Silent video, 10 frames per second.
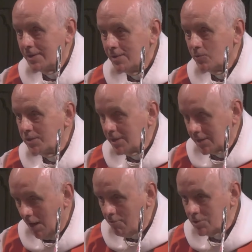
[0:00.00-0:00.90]
with
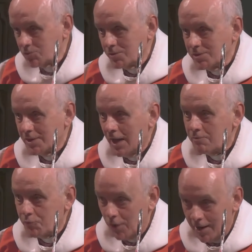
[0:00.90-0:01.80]
encouragement and
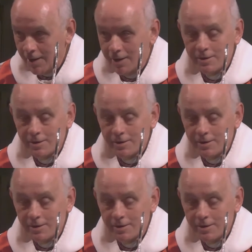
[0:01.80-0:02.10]
prayer